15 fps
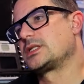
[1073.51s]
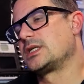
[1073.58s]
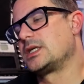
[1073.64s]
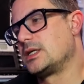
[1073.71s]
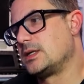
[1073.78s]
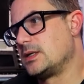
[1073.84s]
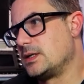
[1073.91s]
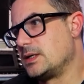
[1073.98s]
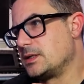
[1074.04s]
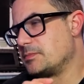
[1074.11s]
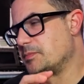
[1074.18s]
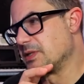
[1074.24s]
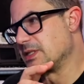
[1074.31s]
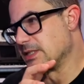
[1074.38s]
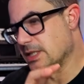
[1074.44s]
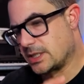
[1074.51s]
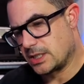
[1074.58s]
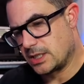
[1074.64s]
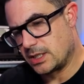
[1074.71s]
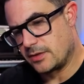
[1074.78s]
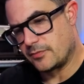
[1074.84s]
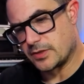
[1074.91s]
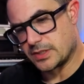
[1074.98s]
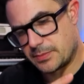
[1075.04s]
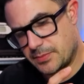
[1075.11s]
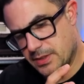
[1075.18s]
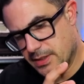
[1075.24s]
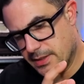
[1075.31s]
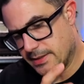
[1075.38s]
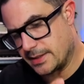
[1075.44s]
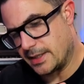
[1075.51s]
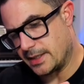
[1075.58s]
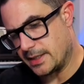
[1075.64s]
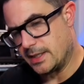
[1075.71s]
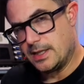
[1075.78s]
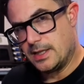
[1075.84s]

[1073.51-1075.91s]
particularly for something like that,